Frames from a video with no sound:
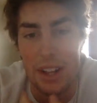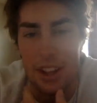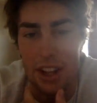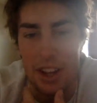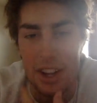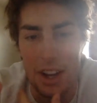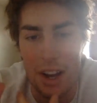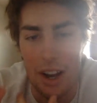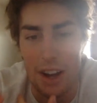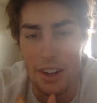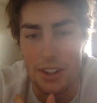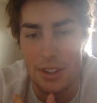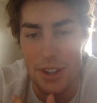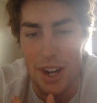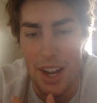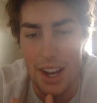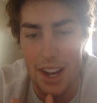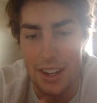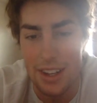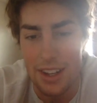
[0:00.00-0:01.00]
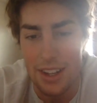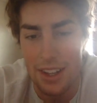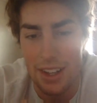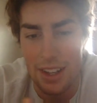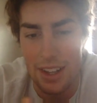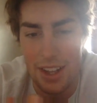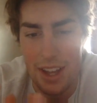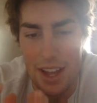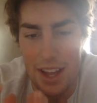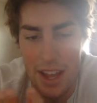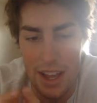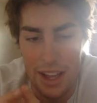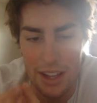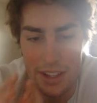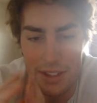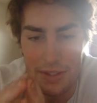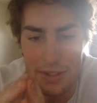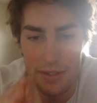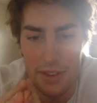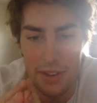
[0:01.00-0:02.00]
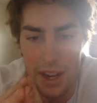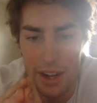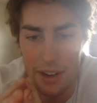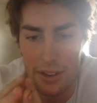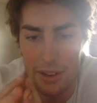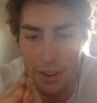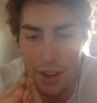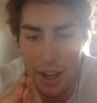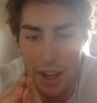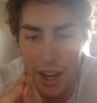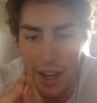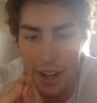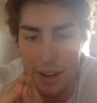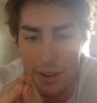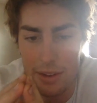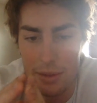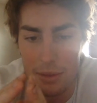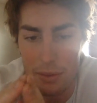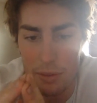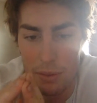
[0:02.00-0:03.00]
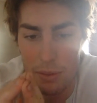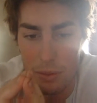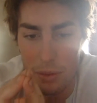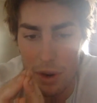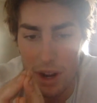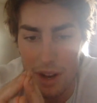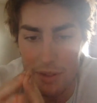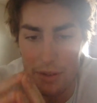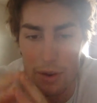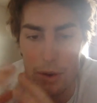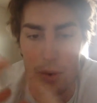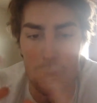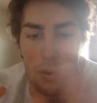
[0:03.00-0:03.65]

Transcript: that the contract is final, and whatever